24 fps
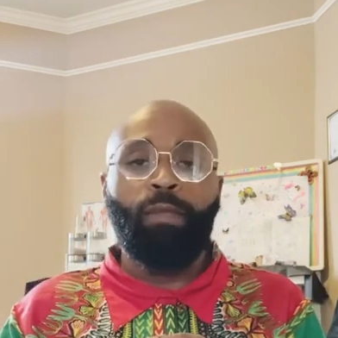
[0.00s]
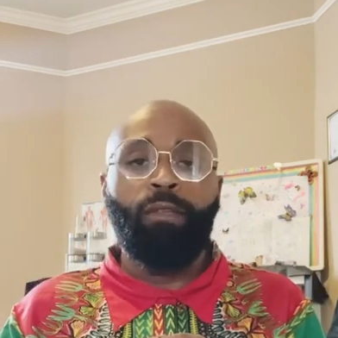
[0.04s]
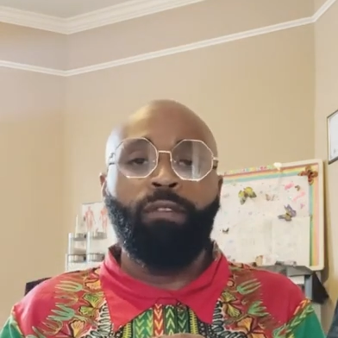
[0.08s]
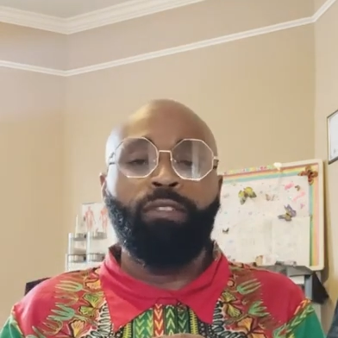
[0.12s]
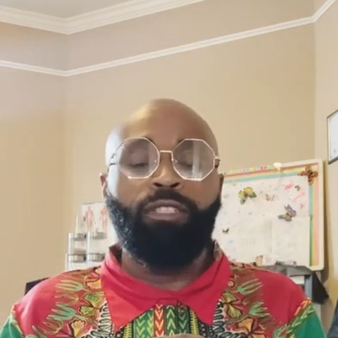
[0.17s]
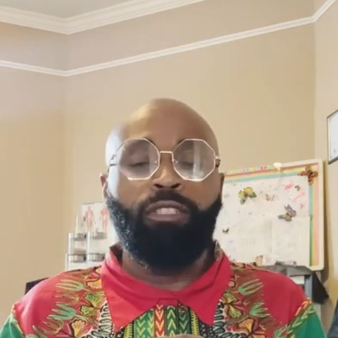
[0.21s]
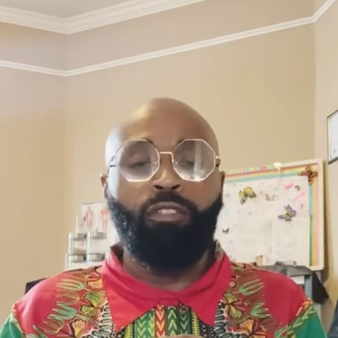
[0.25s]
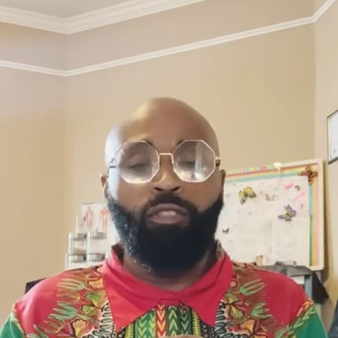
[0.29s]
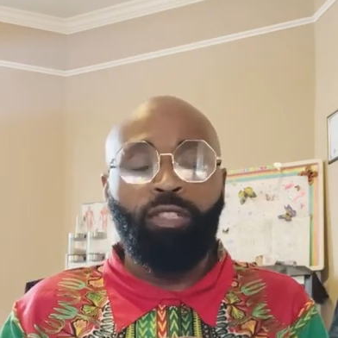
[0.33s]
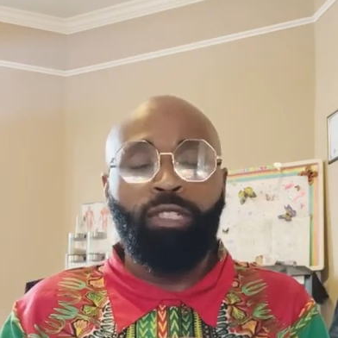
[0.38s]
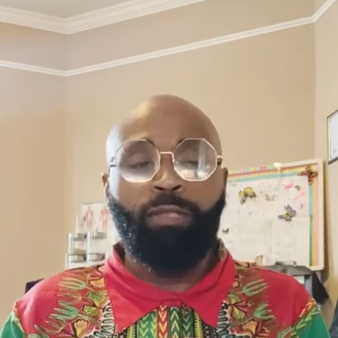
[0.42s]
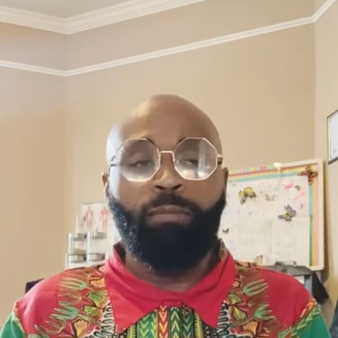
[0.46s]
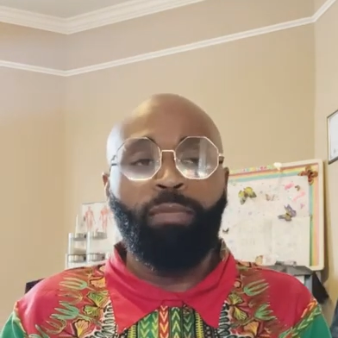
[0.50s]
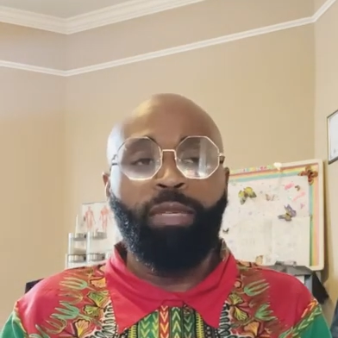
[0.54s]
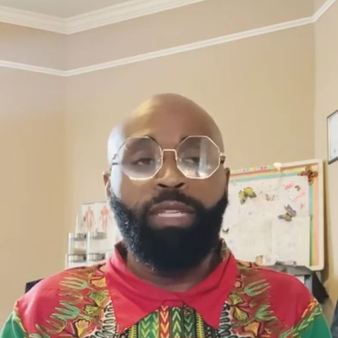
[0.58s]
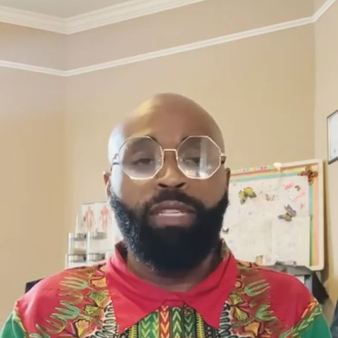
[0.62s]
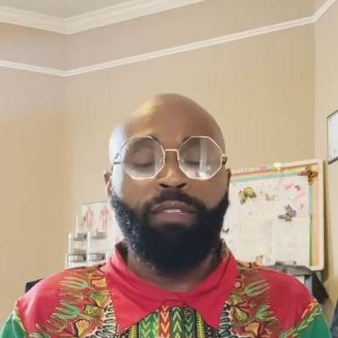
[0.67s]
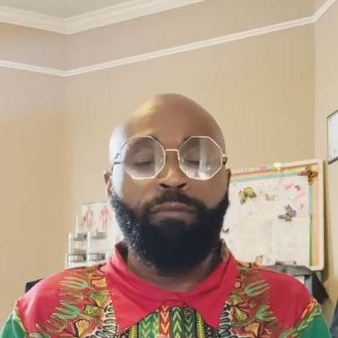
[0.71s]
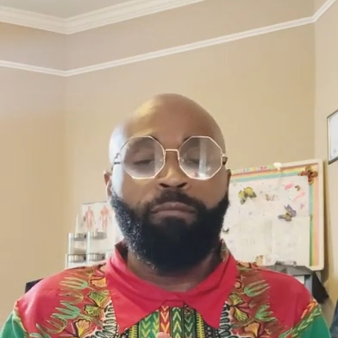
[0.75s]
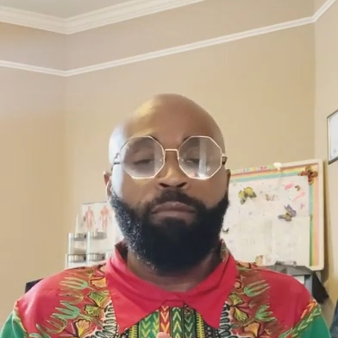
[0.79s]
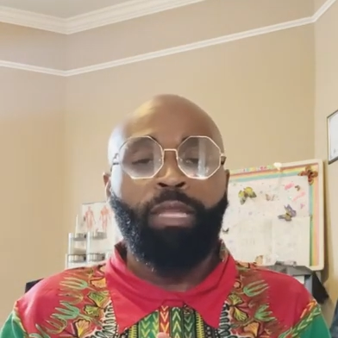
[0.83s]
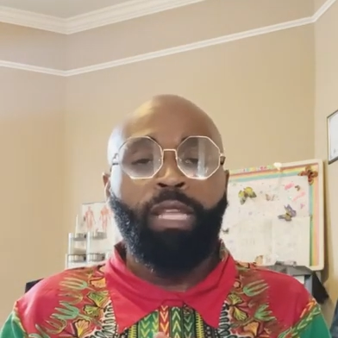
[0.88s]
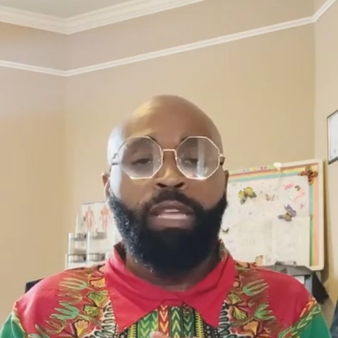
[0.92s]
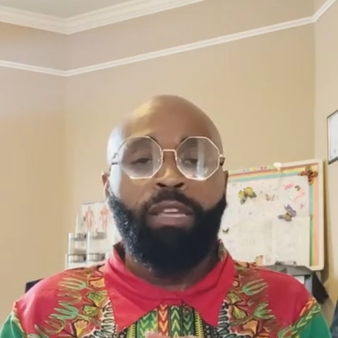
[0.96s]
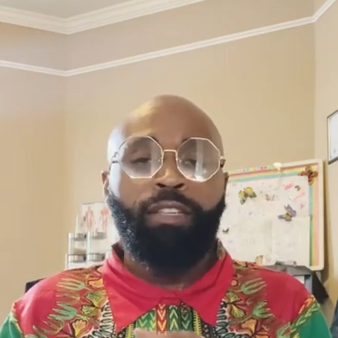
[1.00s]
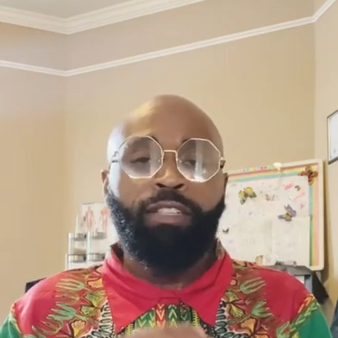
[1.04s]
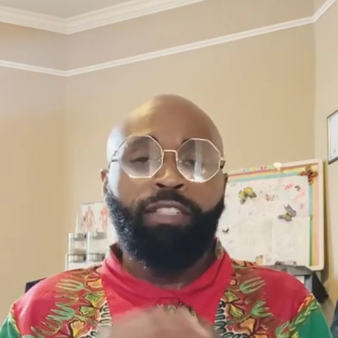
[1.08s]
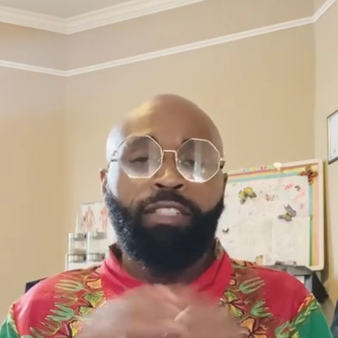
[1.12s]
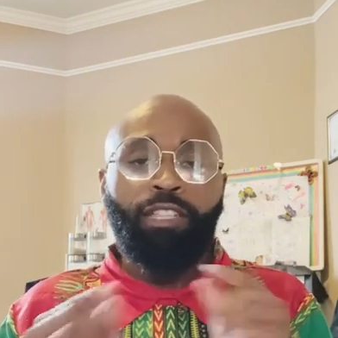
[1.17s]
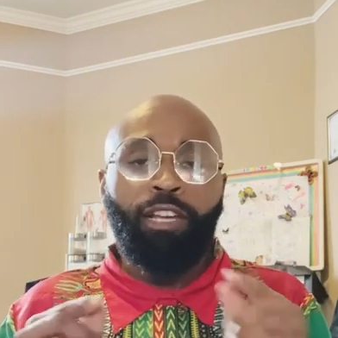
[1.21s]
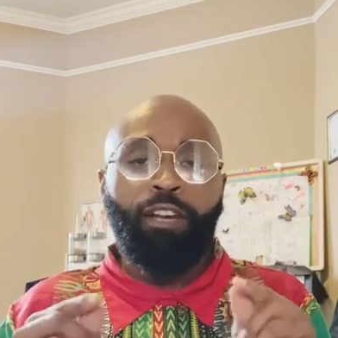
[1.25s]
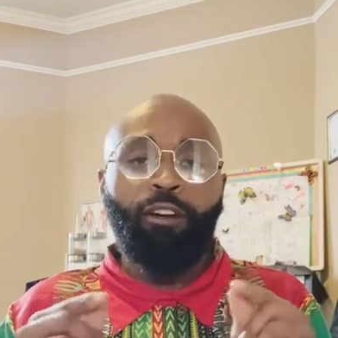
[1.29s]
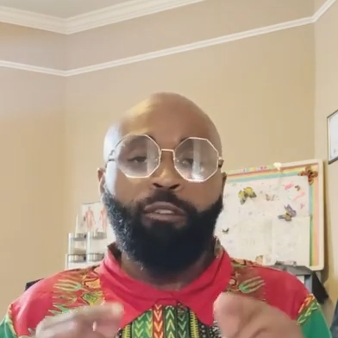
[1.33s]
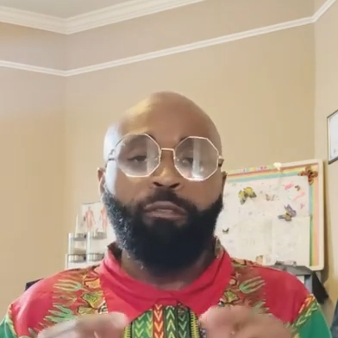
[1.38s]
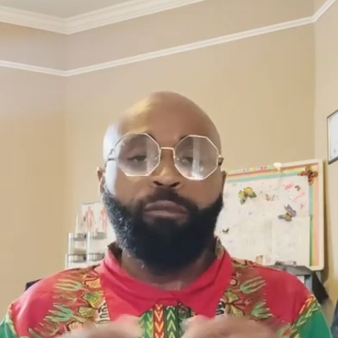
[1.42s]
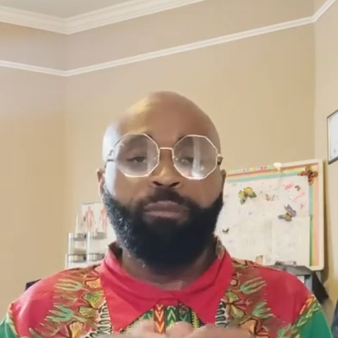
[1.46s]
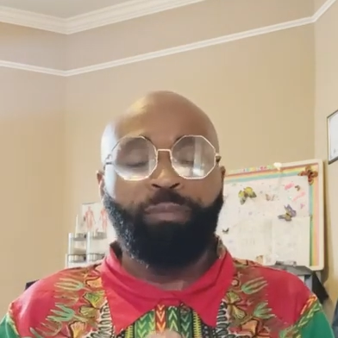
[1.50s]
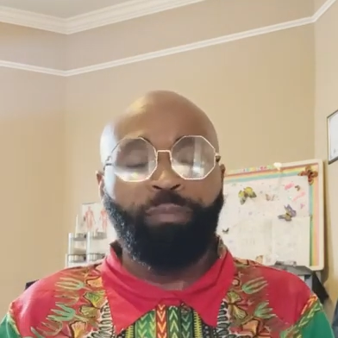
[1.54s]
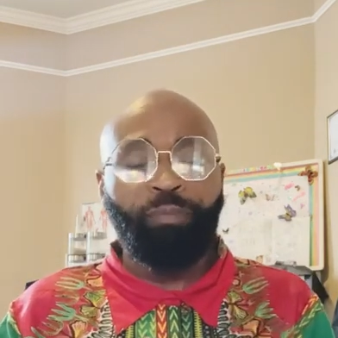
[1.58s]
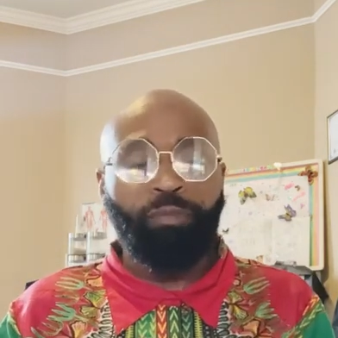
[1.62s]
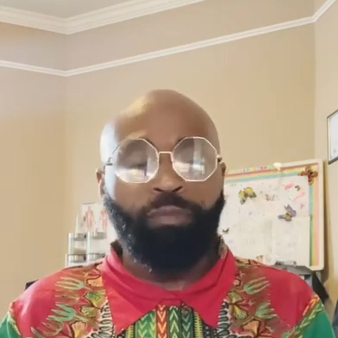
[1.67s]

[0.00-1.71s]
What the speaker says: so to speak. So